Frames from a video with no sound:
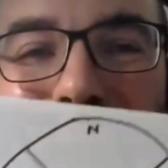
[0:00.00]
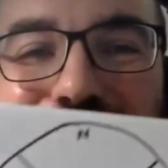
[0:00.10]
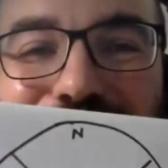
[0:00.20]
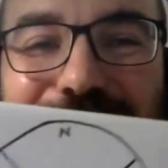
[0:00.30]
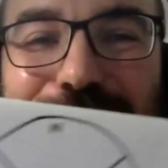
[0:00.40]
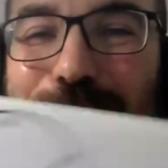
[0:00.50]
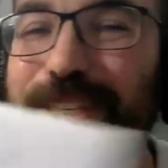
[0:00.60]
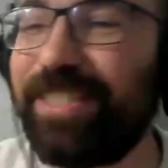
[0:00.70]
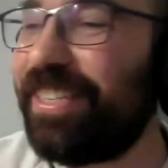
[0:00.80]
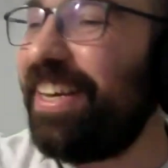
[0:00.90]
part of the
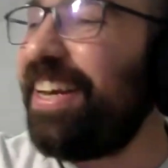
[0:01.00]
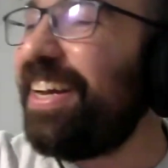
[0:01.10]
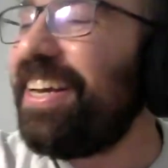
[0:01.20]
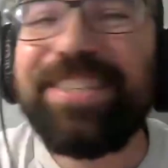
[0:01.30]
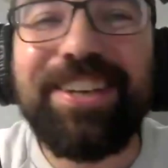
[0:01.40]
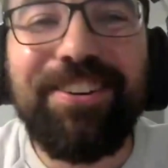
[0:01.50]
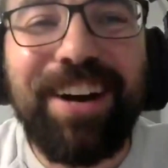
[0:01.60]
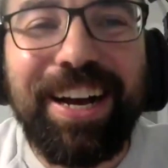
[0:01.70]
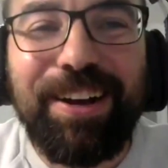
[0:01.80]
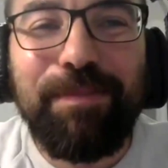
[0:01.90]
compass.
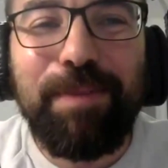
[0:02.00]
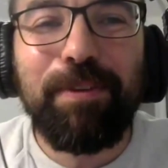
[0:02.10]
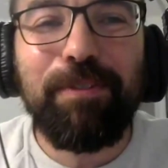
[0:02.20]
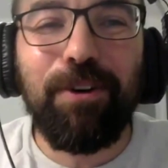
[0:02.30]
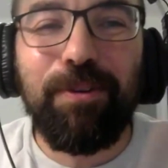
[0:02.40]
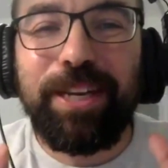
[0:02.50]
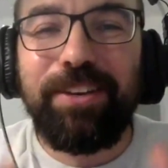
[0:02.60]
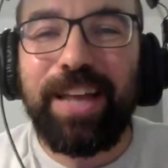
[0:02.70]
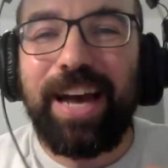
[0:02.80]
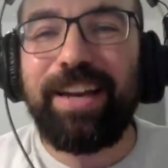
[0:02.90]
So, but before we
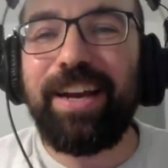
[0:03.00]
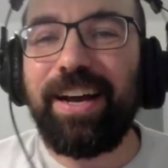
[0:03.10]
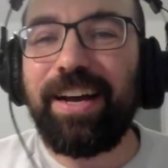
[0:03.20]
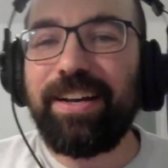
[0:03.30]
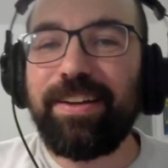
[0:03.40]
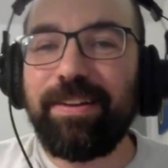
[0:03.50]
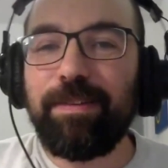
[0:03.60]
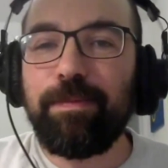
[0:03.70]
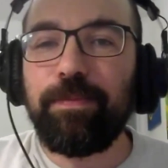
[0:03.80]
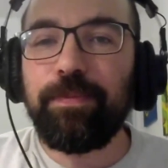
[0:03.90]
do that,
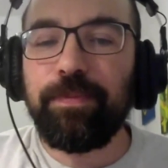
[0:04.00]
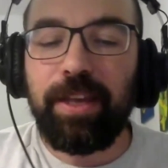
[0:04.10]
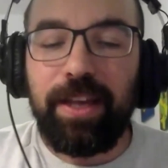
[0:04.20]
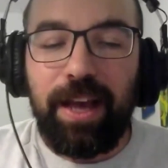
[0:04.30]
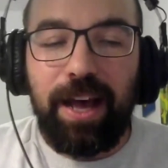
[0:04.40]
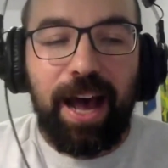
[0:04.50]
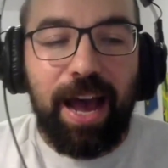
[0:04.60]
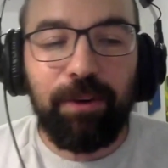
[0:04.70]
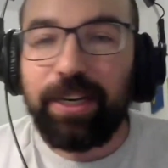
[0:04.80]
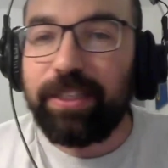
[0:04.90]

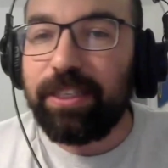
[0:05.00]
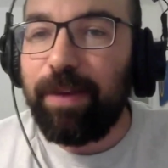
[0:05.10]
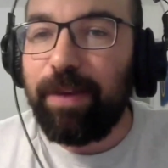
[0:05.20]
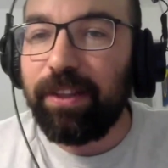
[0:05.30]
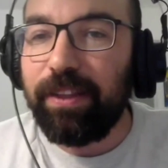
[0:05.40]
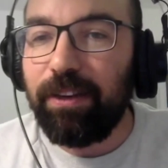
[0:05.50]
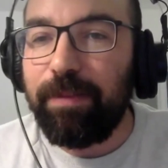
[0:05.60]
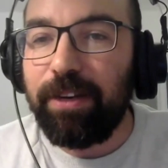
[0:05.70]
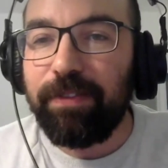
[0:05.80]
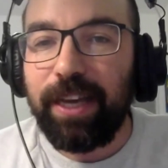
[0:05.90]
I wanted to spend a little
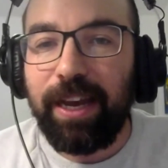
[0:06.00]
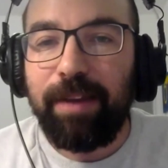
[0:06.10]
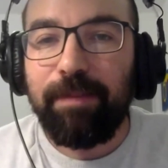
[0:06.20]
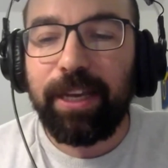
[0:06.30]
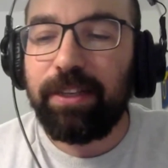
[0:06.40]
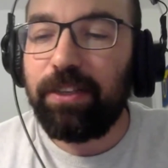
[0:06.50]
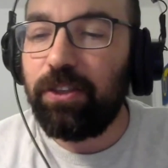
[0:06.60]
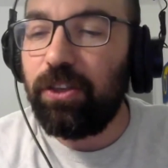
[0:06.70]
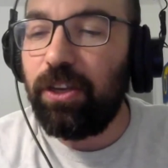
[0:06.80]
bit of time, like,